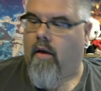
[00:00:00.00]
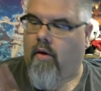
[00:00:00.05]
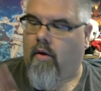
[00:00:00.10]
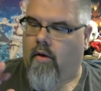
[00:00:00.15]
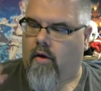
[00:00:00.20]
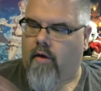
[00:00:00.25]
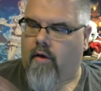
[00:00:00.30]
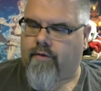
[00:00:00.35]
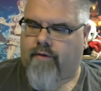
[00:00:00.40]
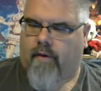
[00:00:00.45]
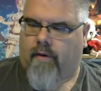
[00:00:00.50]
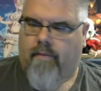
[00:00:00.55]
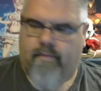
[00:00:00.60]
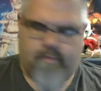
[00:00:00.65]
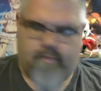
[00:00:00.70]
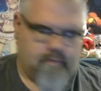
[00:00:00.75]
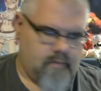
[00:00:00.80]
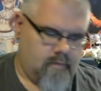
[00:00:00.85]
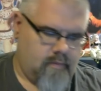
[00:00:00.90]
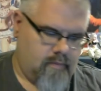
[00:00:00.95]
Also,
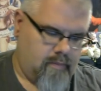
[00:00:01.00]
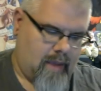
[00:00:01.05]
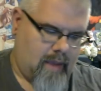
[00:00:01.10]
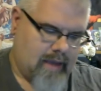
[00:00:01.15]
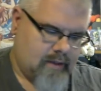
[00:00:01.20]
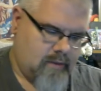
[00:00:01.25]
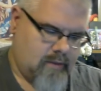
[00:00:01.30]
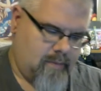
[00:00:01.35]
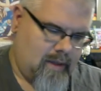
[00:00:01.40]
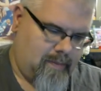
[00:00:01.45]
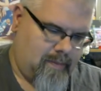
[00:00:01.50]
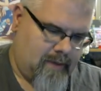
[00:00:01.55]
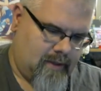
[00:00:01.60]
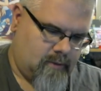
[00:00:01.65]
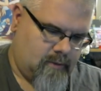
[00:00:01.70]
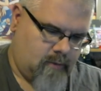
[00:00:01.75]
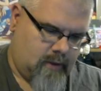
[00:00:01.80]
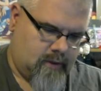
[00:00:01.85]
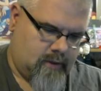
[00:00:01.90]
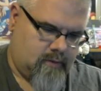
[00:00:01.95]
back to
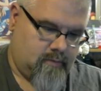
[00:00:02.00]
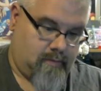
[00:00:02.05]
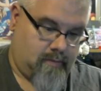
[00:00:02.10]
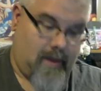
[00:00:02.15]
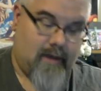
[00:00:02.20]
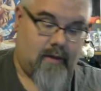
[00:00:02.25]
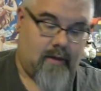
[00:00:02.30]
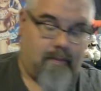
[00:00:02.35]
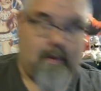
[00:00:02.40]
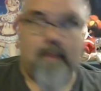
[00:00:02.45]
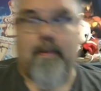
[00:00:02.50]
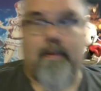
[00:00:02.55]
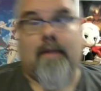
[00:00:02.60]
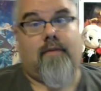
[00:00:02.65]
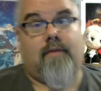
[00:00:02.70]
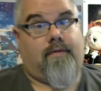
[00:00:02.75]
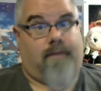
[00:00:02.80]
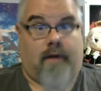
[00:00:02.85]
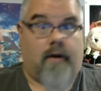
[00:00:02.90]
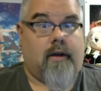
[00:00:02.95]

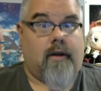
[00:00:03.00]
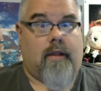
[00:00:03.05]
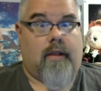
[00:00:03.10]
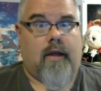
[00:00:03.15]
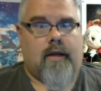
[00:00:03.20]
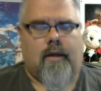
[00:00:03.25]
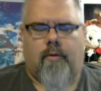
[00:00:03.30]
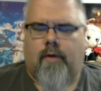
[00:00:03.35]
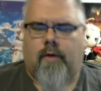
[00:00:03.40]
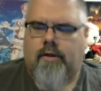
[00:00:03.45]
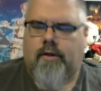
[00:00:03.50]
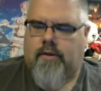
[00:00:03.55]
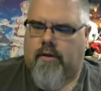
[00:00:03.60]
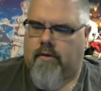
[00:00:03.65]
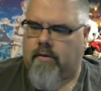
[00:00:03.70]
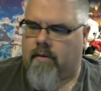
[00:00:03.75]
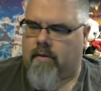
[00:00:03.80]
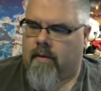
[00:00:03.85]
BP's very lucky question.